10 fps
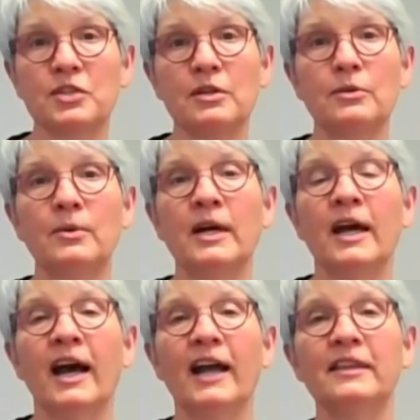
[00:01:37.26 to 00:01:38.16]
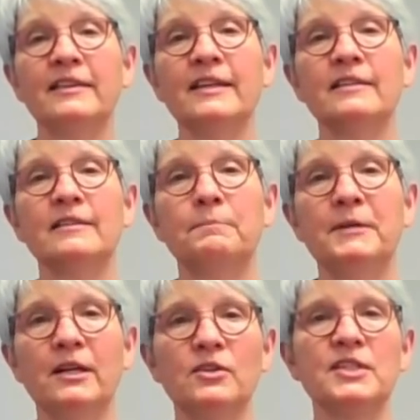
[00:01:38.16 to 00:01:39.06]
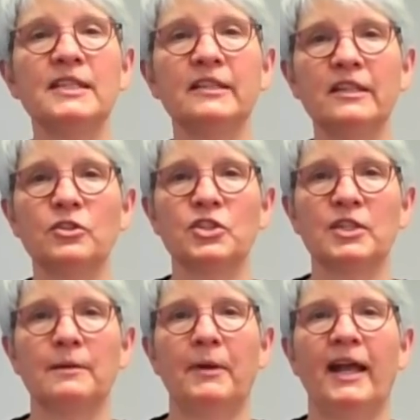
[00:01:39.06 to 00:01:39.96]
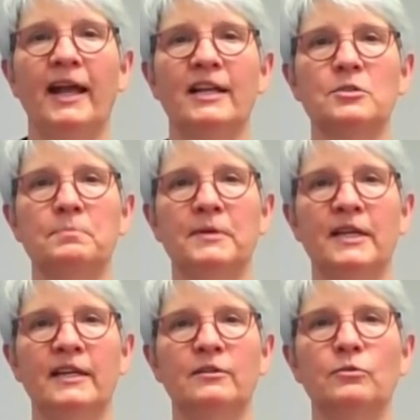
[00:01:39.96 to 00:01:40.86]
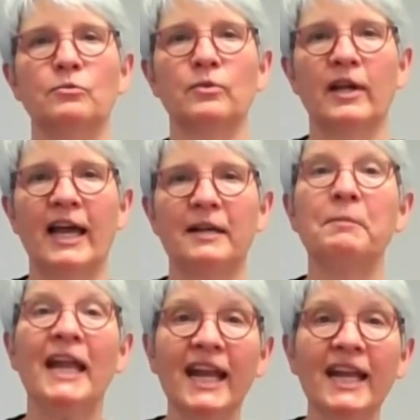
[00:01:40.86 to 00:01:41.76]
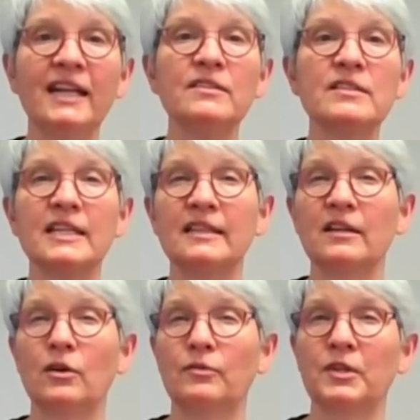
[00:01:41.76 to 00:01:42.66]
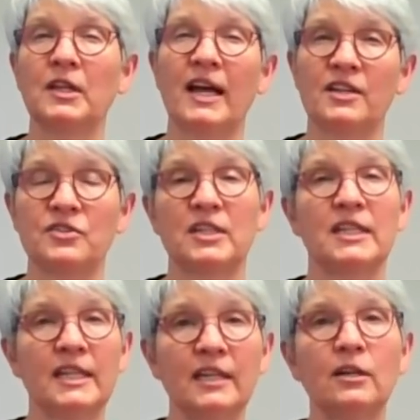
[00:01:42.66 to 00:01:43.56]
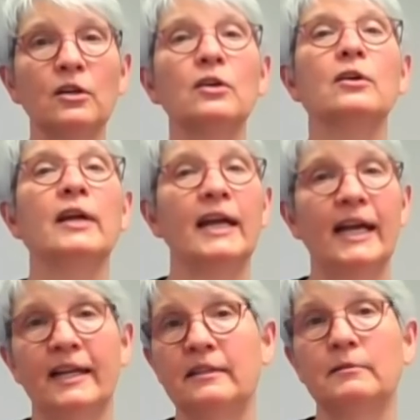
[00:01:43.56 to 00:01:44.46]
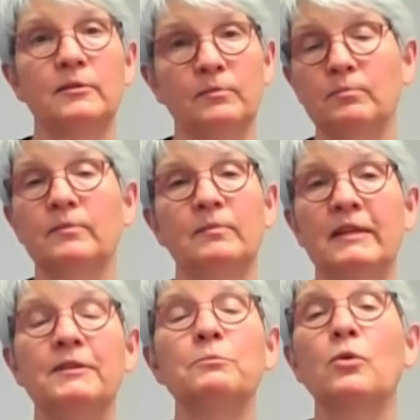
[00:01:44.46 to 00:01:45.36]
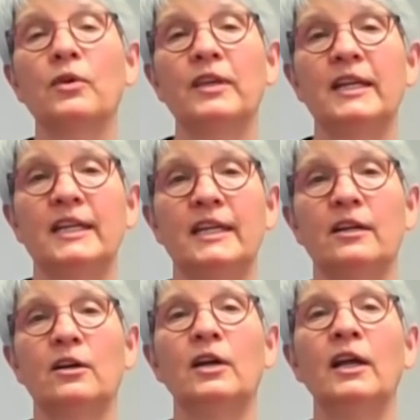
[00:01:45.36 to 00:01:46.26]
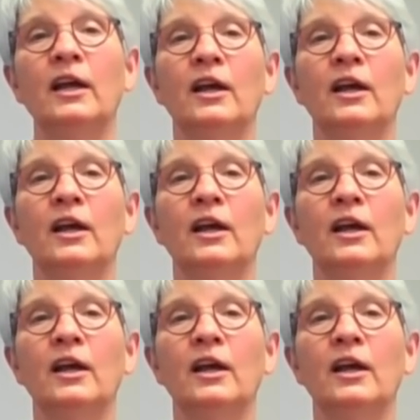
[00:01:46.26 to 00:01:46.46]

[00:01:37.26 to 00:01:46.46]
So I think the PRC leadership has been at pains in over the last year and even more than a year